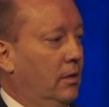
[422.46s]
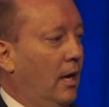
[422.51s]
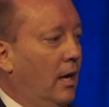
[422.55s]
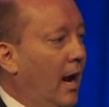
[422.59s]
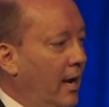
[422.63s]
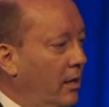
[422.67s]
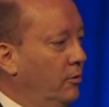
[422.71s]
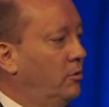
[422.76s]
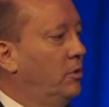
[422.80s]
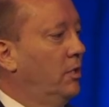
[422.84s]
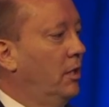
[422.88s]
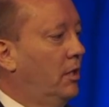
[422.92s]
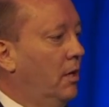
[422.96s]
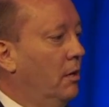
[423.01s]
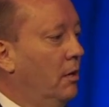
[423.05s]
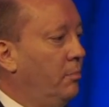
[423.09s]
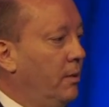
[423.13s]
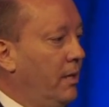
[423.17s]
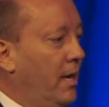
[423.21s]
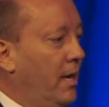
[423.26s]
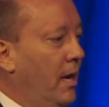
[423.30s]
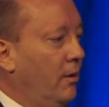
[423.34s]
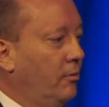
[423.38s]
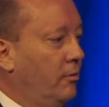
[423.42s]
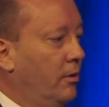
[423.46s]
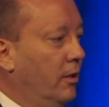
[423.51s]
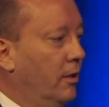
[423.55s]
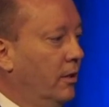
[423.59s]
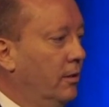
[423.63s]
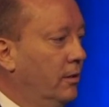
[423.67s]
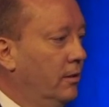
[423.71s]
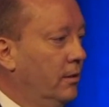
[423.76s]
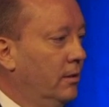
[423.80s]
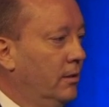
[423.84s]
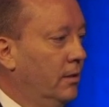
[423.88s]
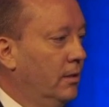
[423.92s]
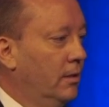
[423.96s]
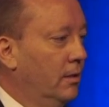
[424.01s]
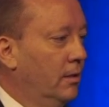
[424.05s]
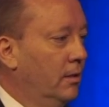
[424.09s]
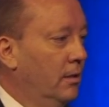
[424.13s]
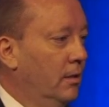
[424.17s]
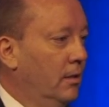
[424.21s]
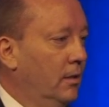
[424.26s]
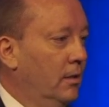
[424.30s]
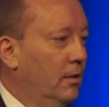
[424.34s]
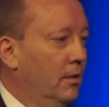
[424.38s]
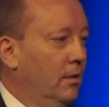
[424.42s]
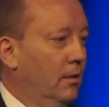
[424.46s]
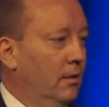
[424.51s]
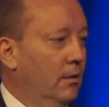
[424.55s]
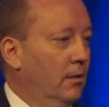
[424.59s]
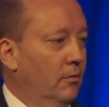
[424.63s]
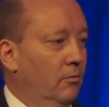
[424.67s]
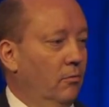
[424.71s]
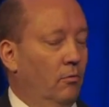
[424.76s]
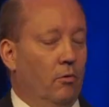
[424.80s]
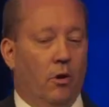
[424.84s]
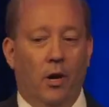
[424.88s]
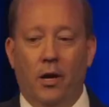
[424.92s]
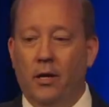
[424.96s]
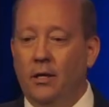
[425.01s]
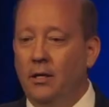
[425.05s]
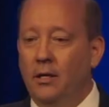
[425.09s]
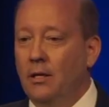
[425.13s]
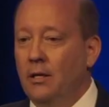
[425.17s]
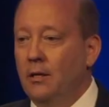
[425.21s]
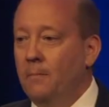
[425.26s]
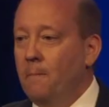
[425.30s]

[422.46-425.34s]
IoT company out there, right?